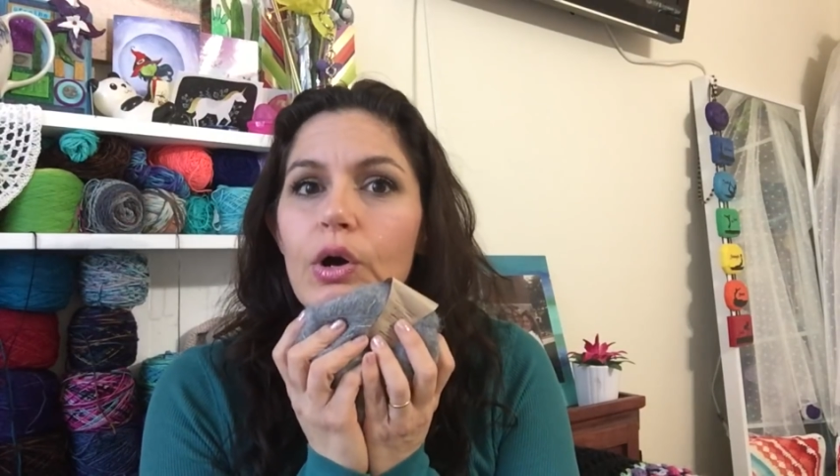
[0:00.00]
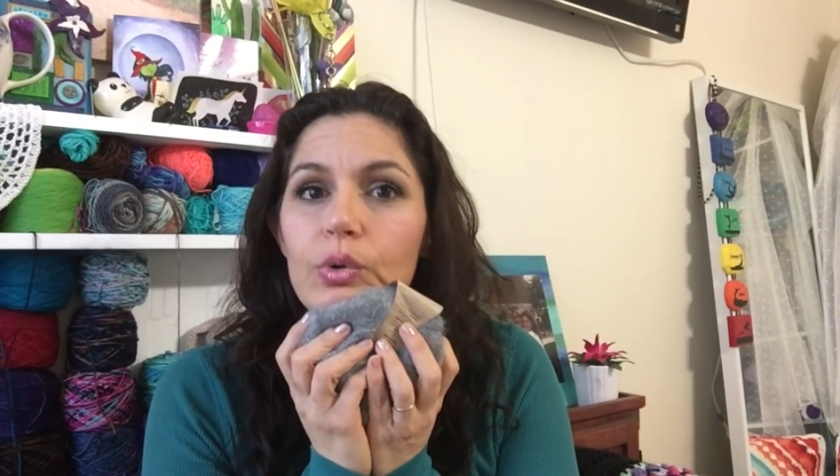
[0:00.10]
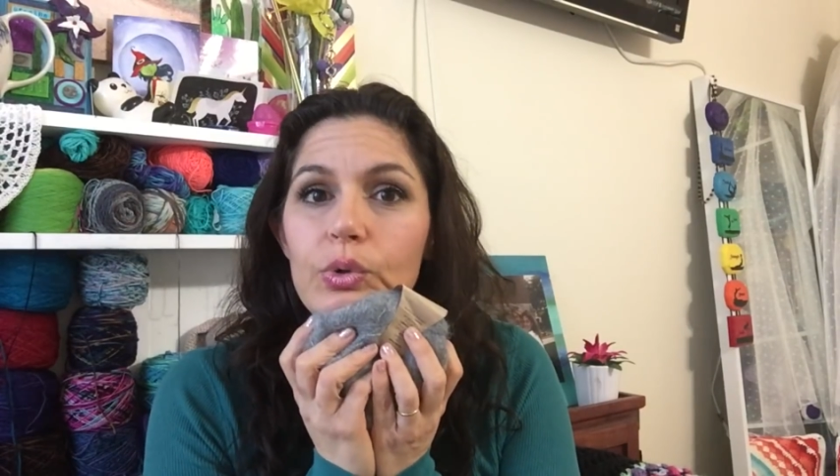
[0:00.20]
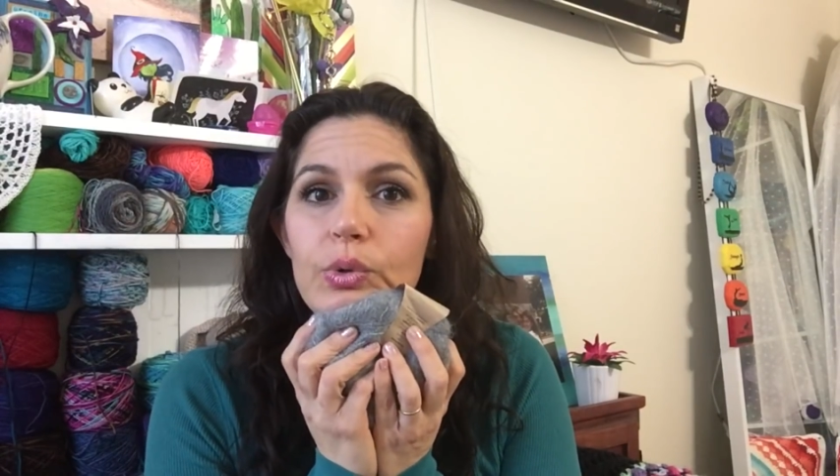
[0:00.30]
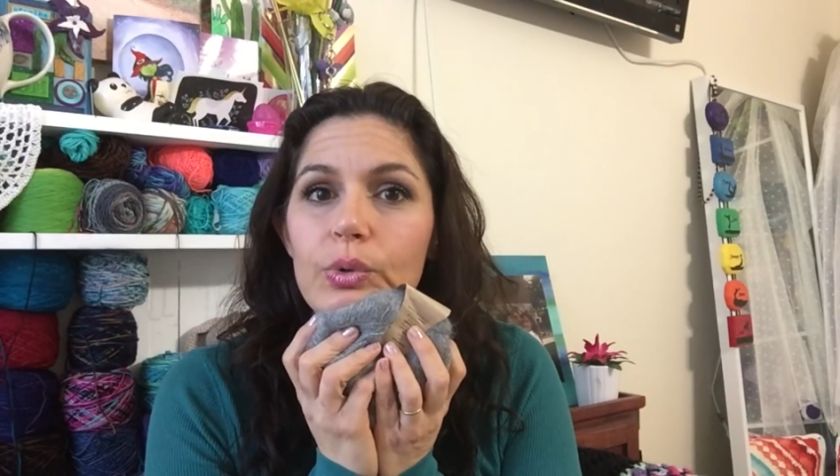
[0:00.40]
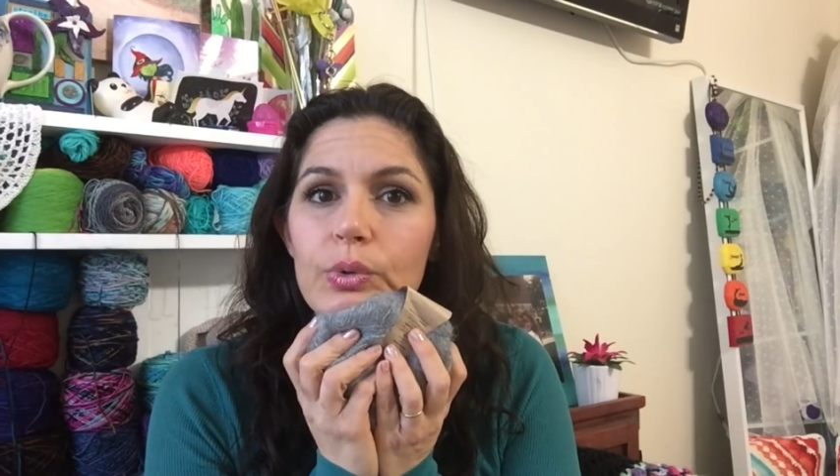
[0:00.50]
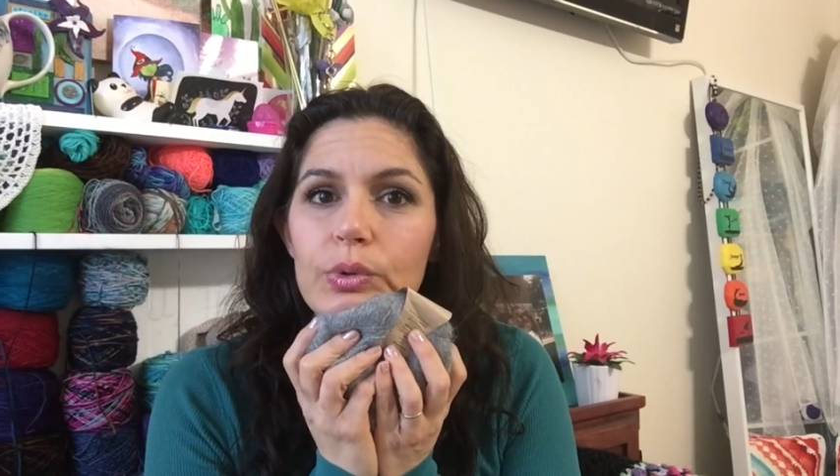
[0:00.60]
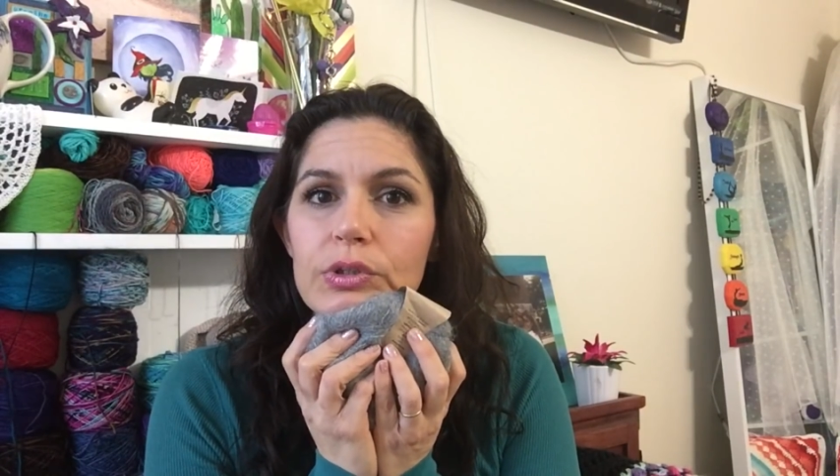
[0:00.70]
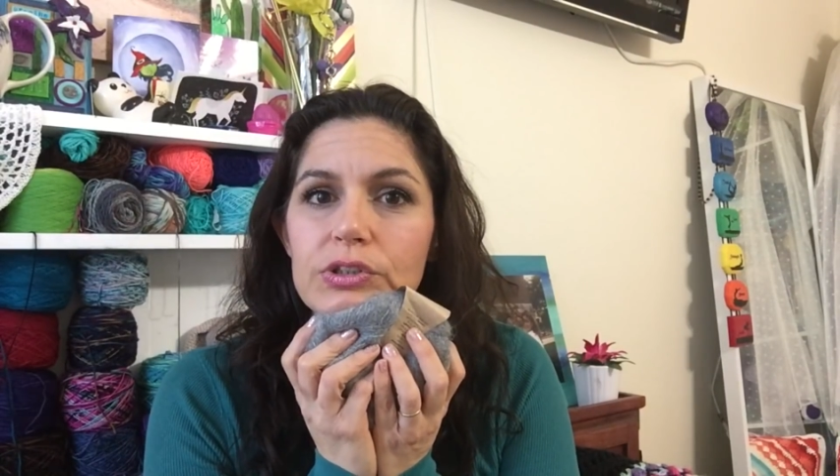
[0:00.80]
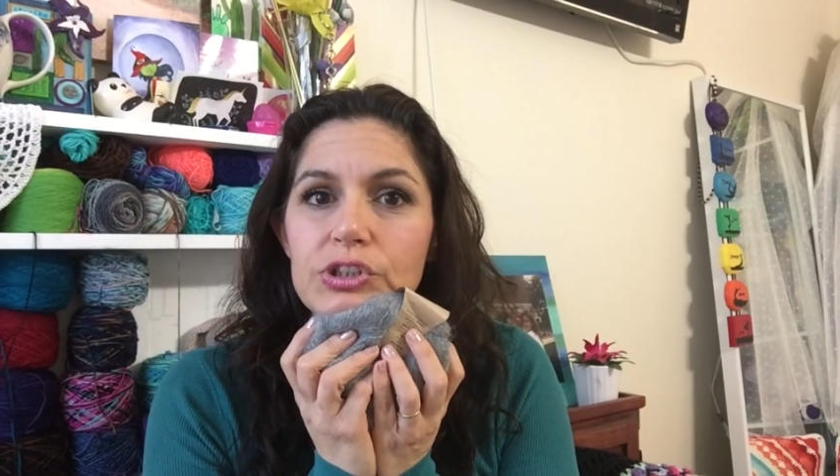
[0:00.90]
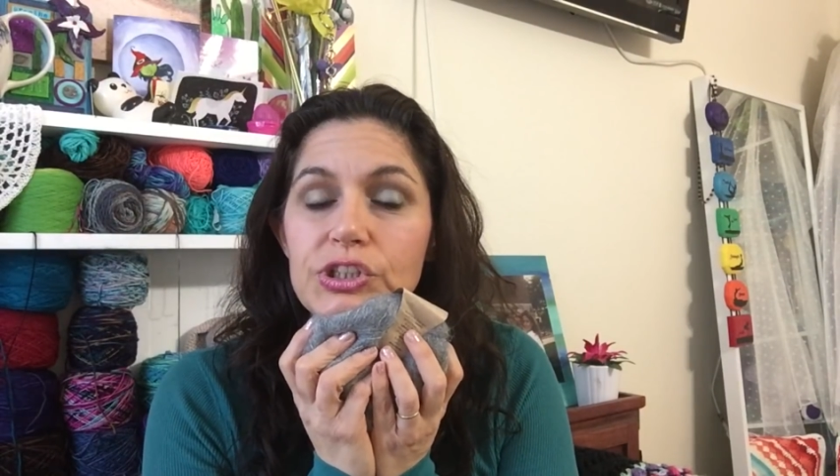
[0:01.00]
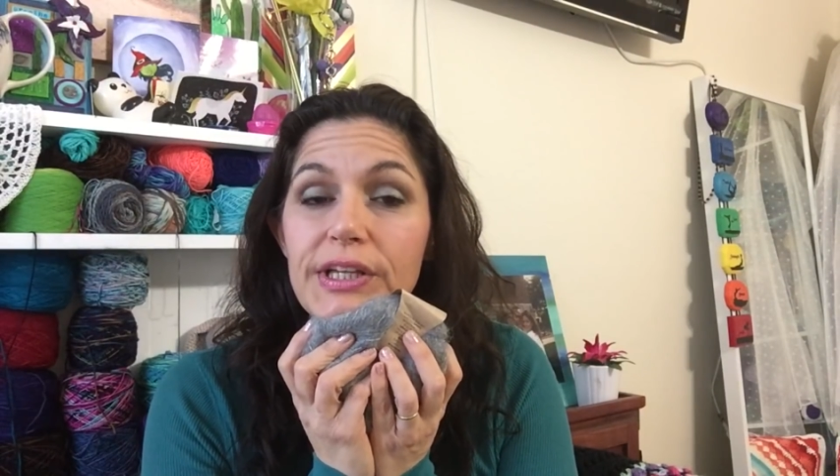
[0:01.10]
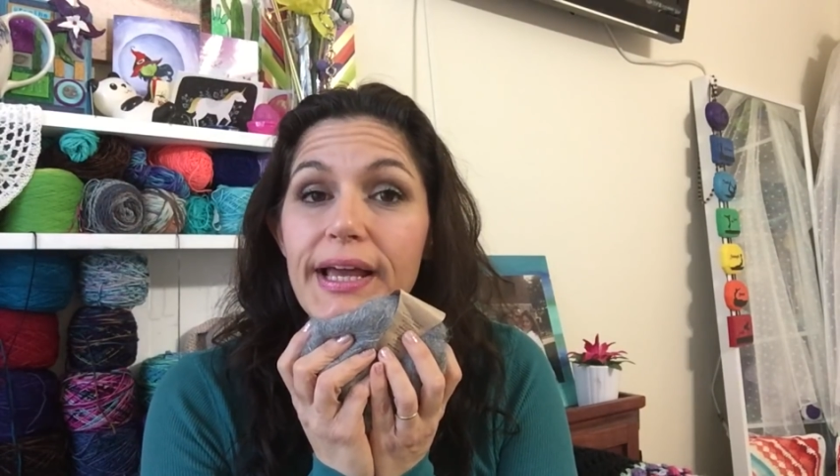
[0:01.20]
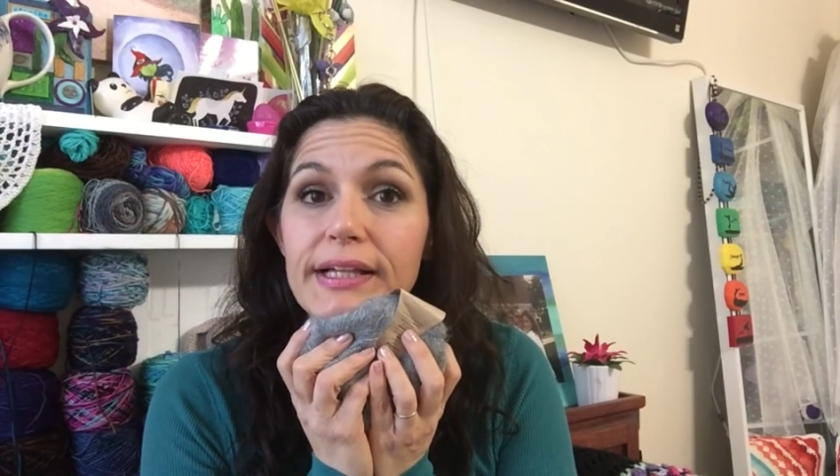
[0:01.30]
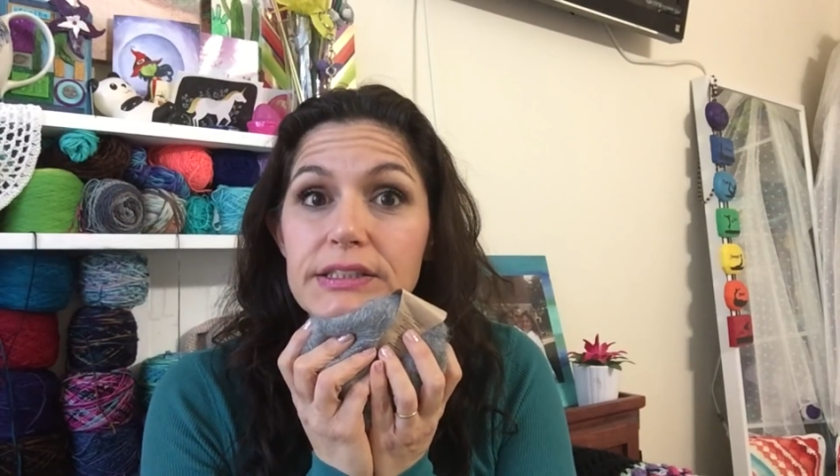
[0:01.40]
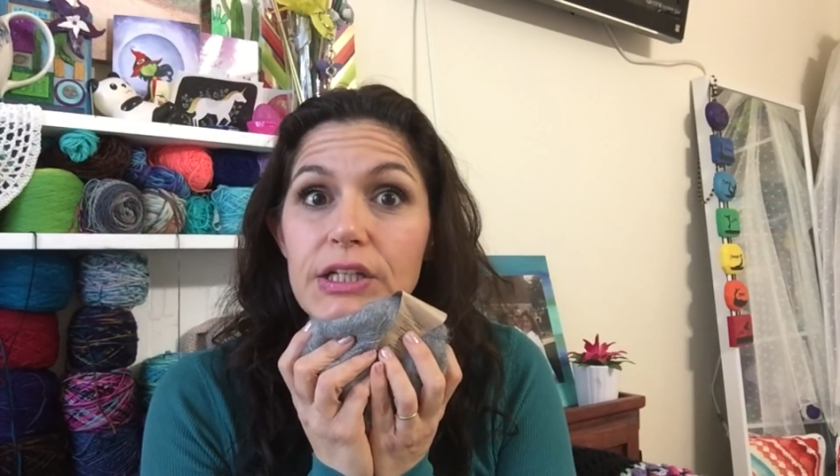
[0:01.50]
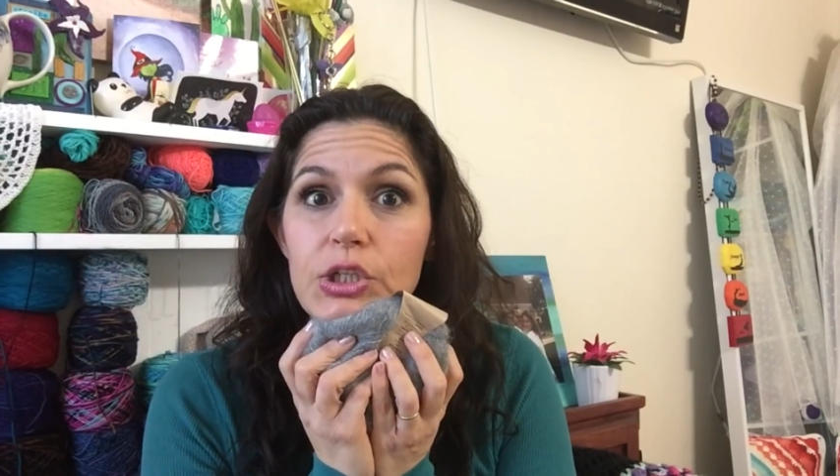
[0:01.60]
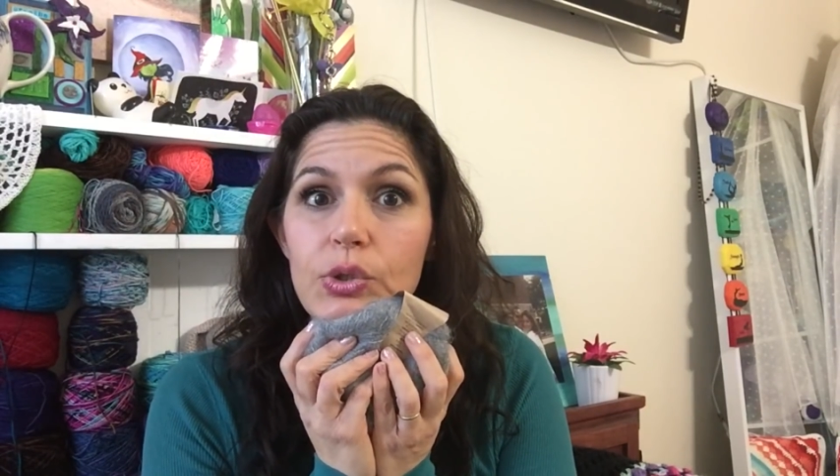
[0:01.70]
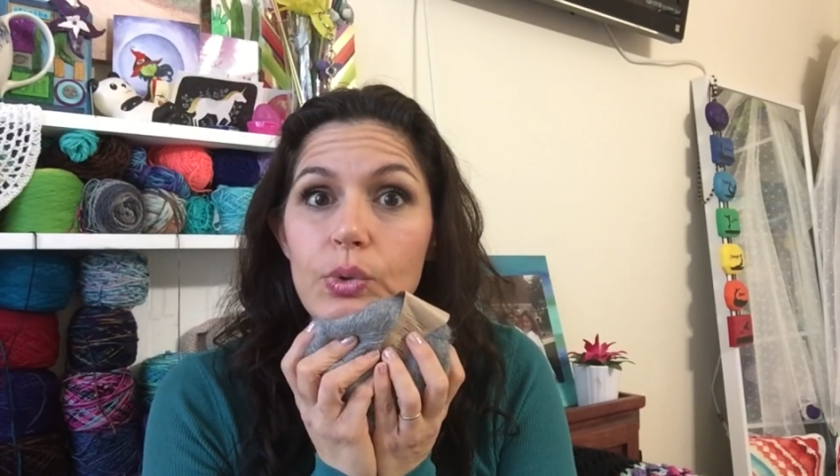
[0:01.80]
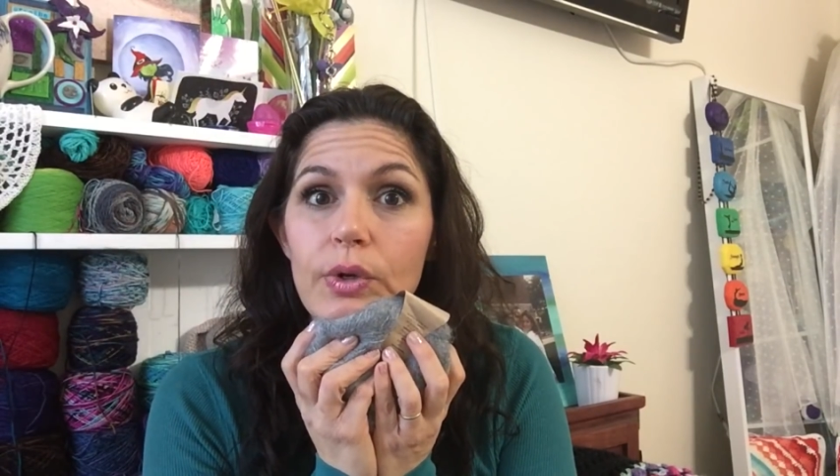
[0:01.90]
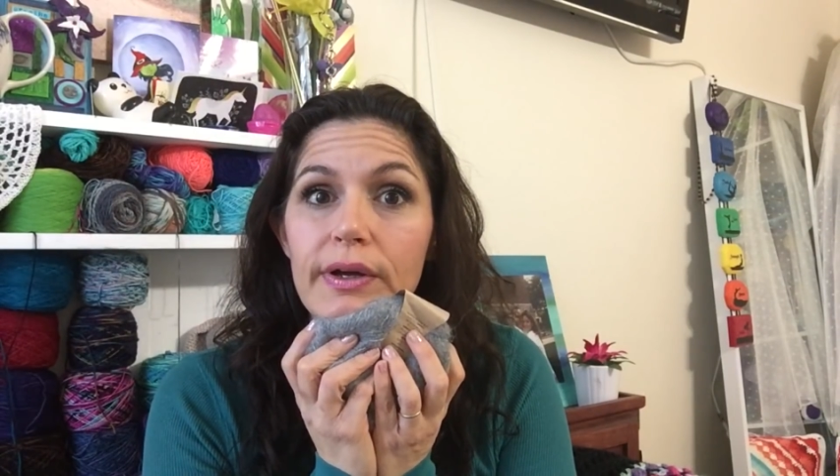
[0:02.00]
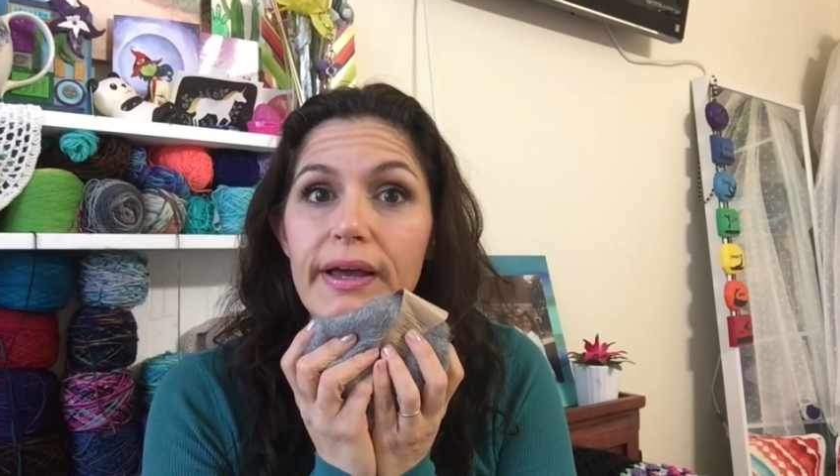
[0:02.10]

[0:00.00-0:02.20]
Ooh, she has a new